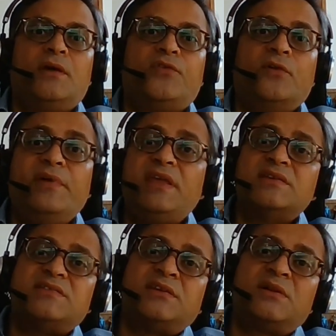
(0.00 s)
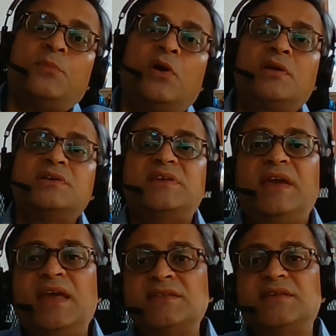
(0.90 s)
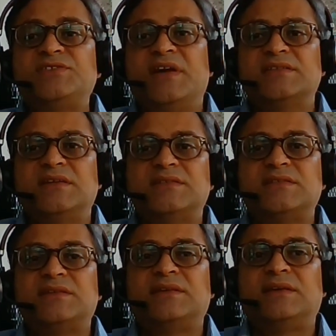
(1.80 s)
for various interim orders against such assets.